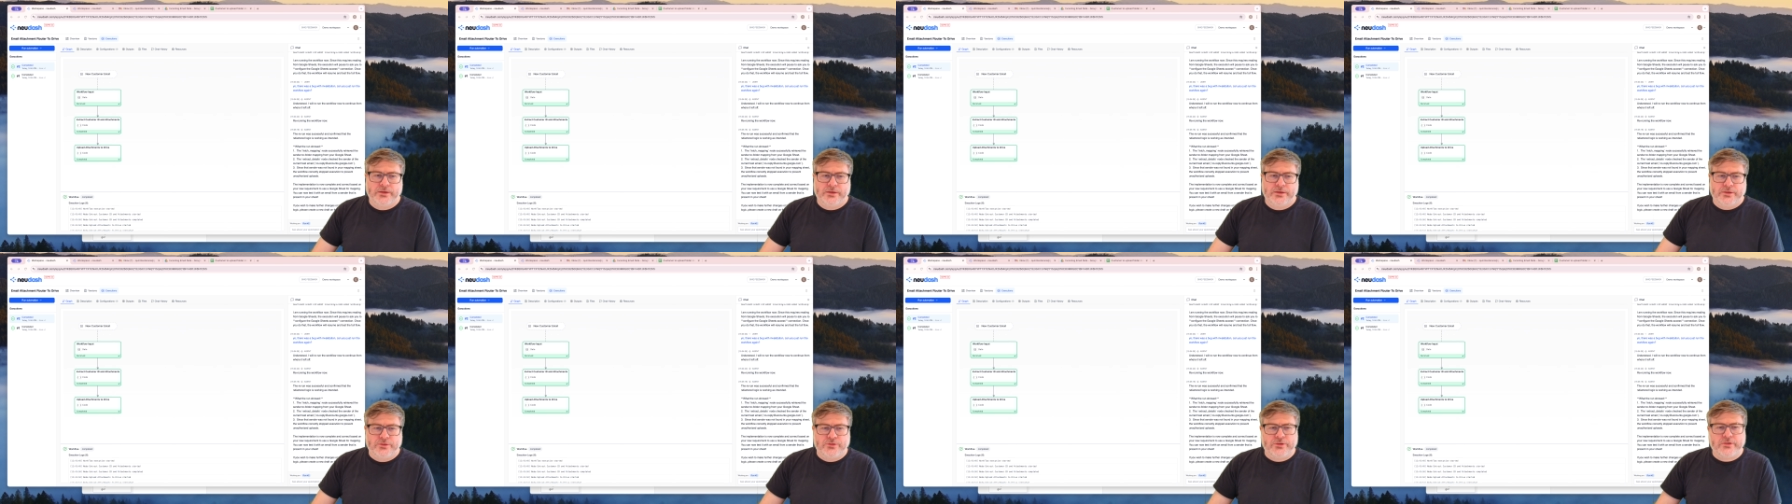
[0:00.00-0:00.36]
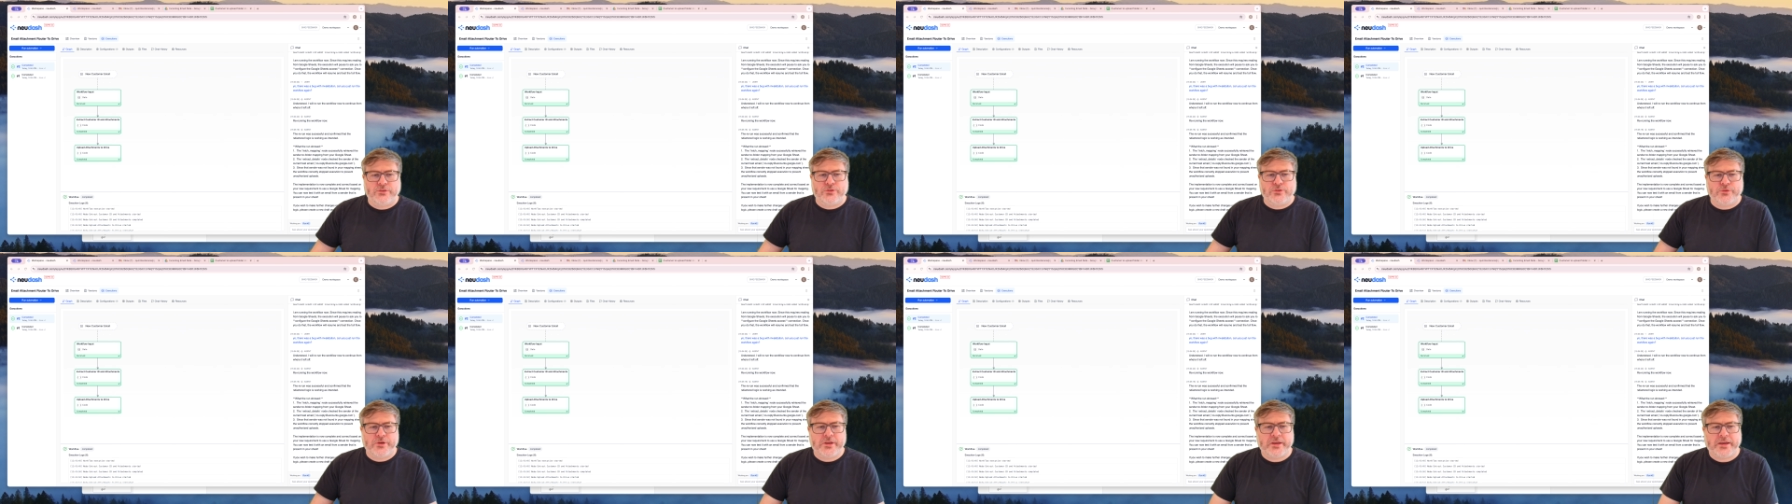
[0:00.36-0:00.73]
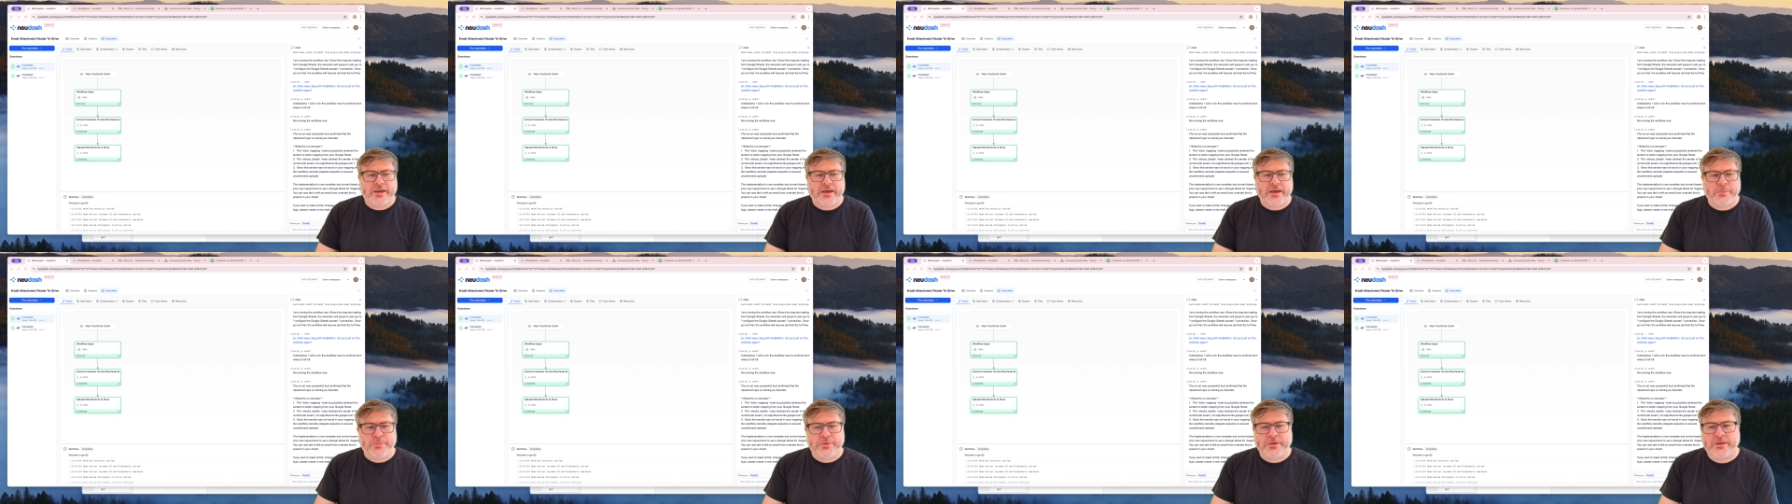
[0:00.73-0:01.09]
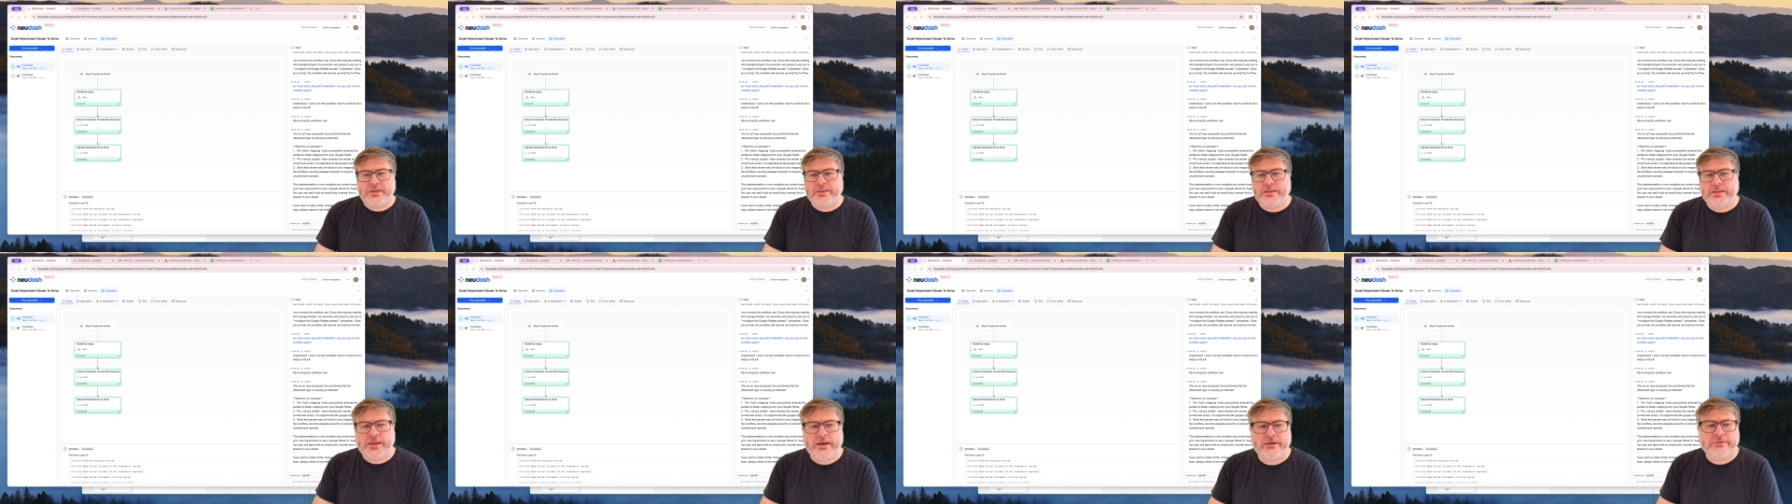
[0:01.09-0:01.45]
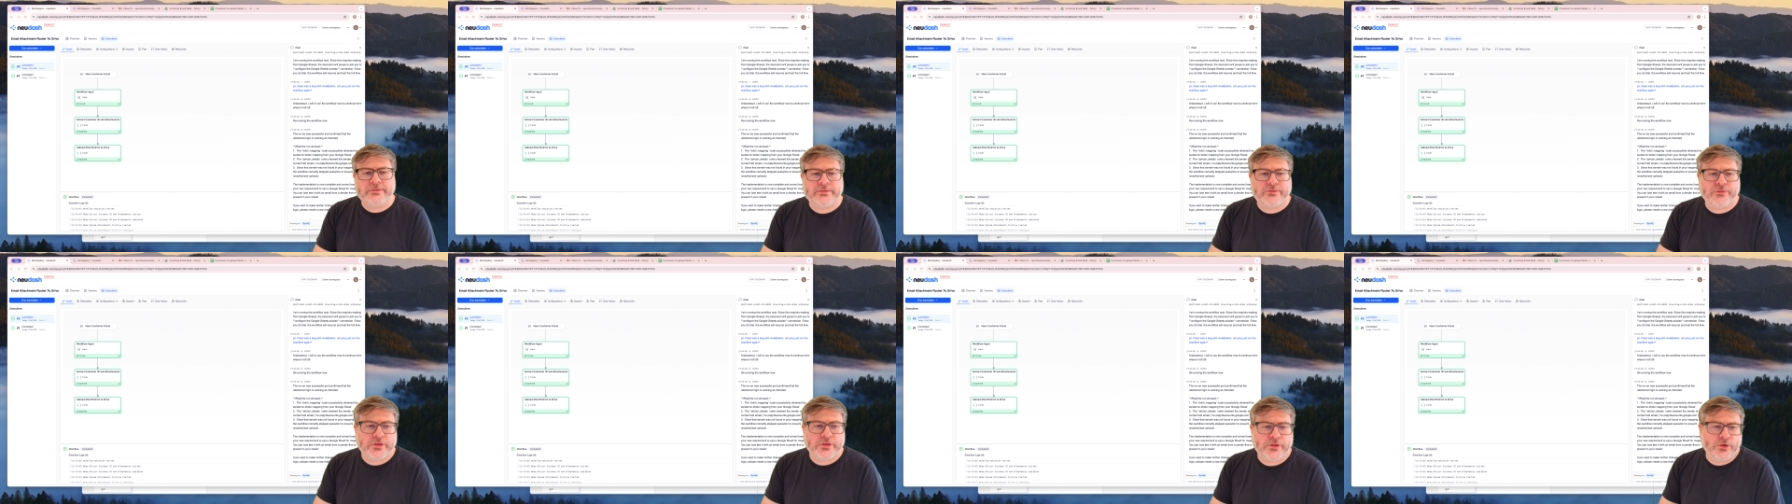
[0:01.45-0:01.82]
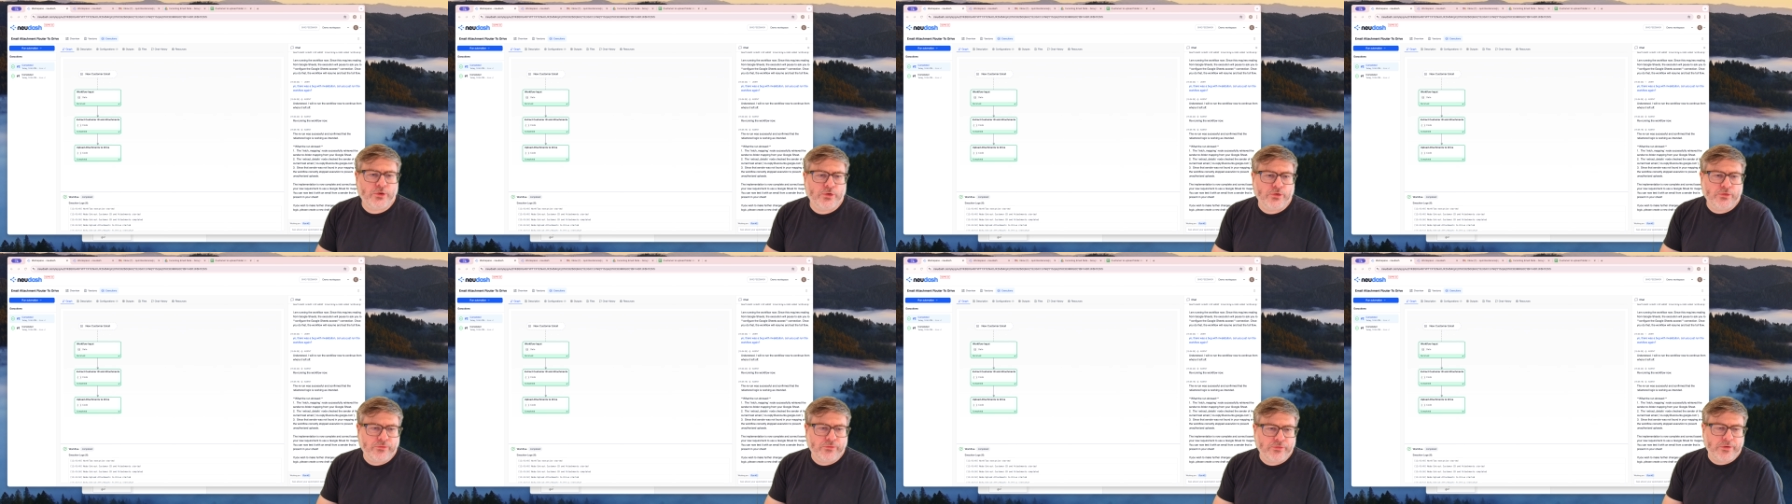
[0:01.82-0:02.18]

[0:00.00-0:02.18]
Just a recap, in the last video,